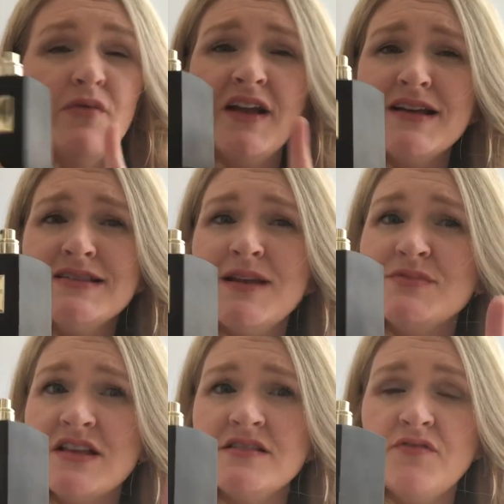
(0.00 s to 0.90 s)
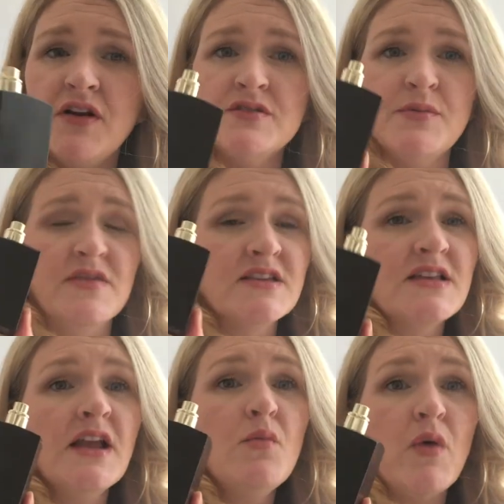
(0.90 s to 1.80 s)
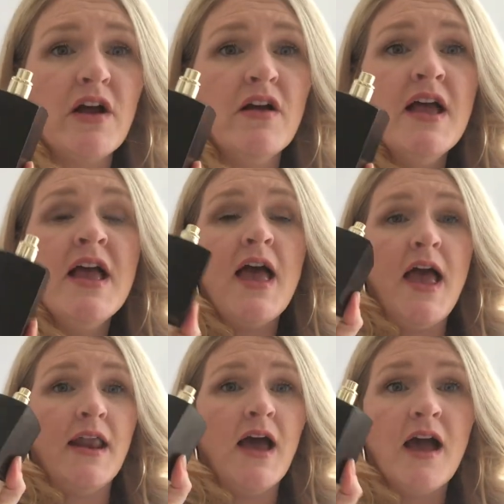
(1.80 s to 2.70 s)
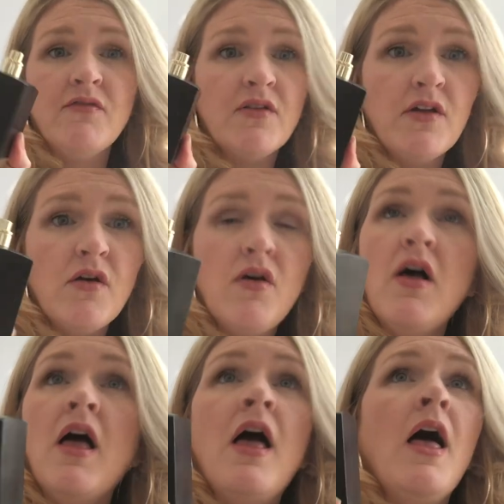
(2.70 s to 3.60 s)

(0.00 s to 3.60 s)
And like I said, I'm sensitive fragrance with this I can wear and I feel,